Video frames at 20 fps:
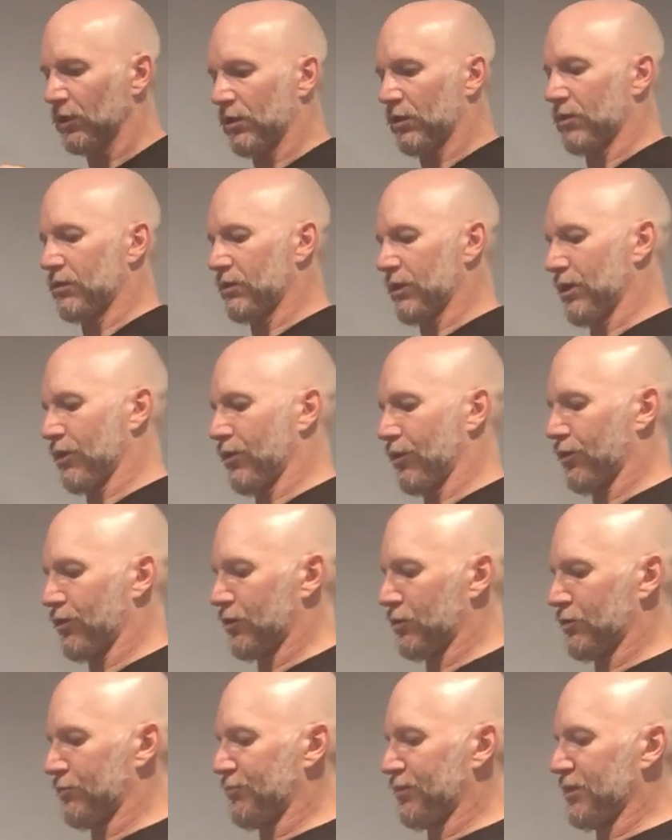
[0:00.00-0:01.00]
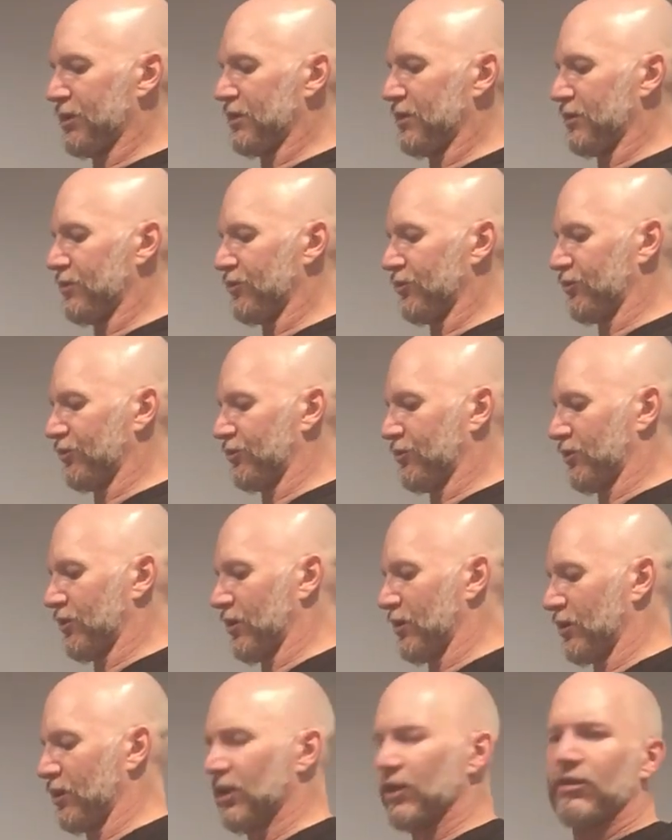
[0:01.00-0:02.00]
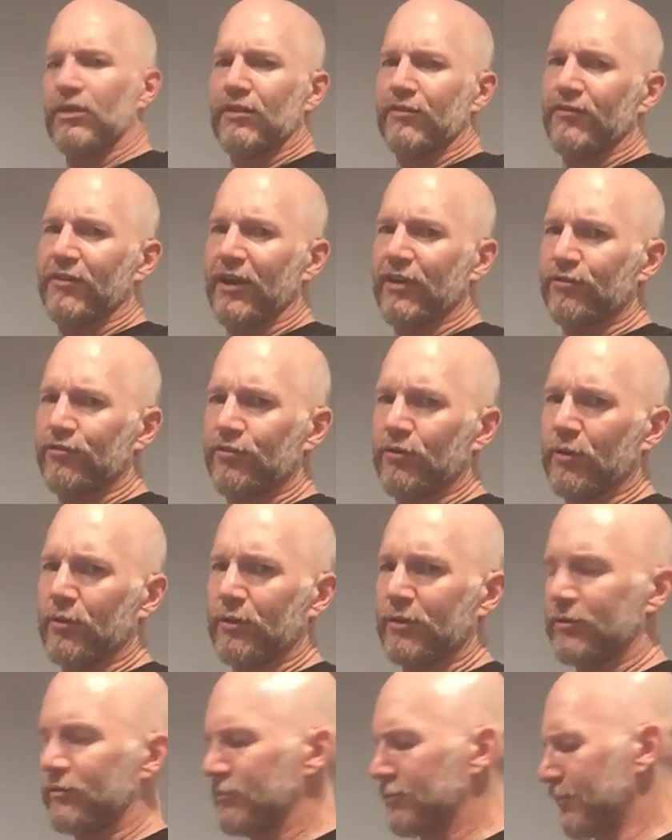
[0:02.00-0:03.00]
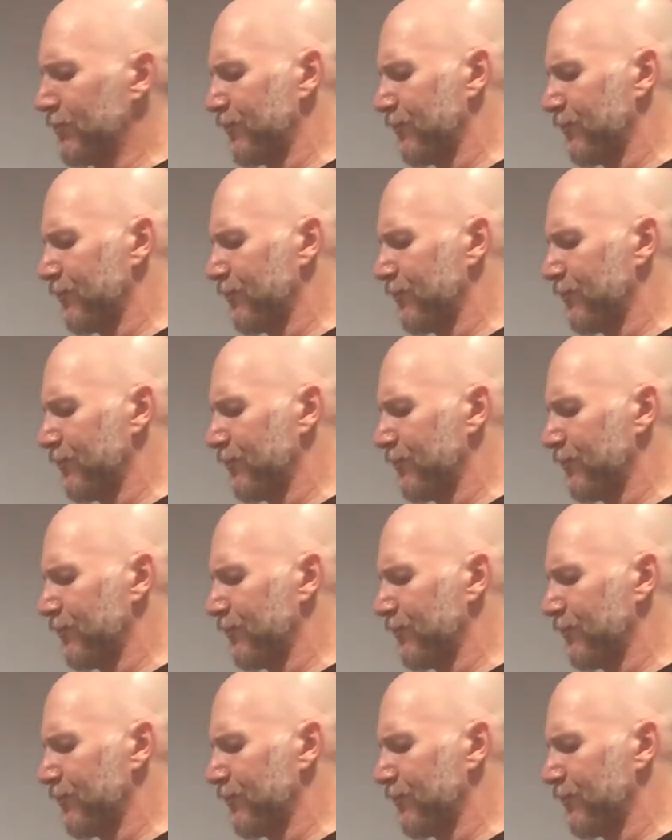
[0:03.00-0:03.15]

All right, third piece. You can fast forward.